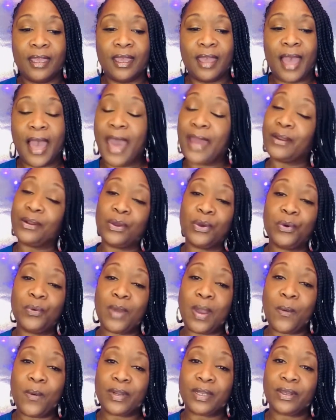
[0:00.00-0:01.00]
I don't know who
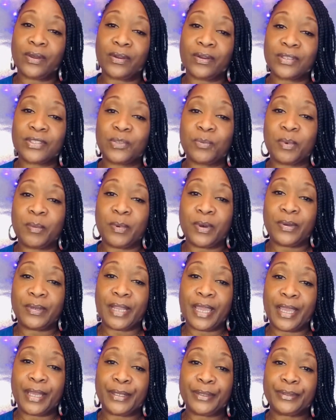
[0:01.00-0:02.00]
I want to go to the Super Bowl
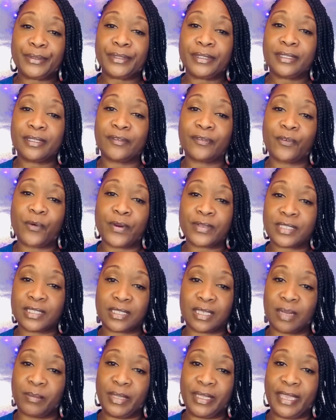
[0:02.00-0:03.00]
now. Of course, it's
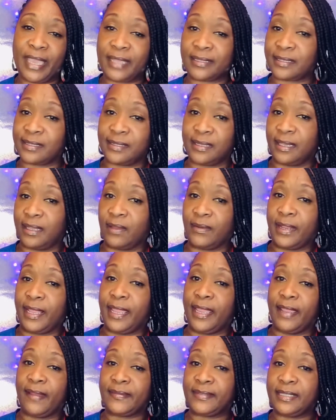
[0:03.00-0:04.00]
going to be Kansas City on the
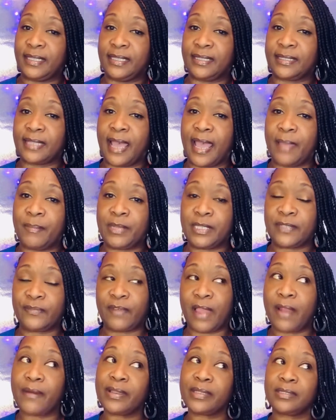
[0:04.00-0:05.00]
AFC side. But as
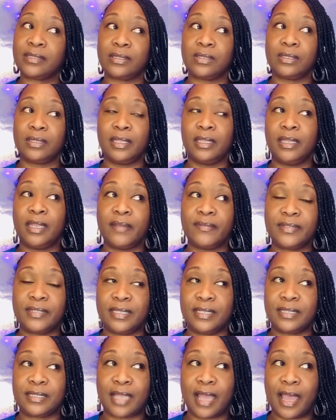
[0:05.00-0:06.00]
far as the
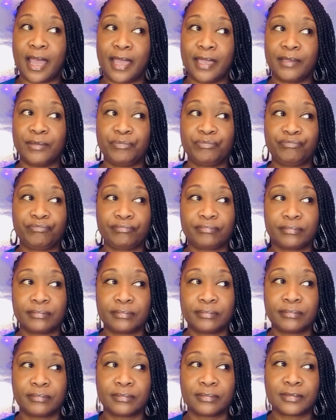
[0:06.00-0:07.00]
NFC side,
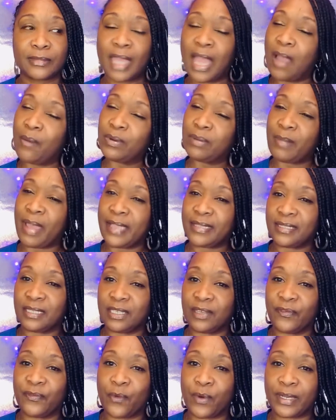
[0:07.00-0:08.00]
I wouldn't mind
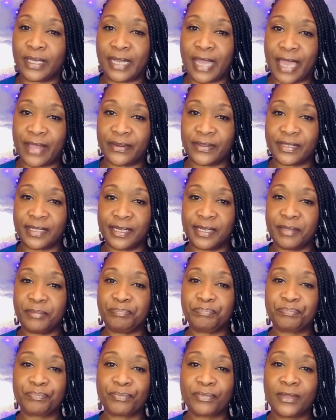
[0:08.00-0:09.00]
seeing the 49ers in it.
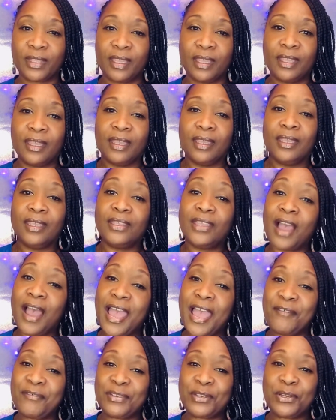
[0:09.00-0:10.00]
Y'all
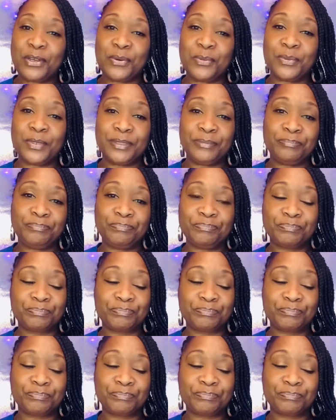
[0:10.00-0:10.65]
have a good one.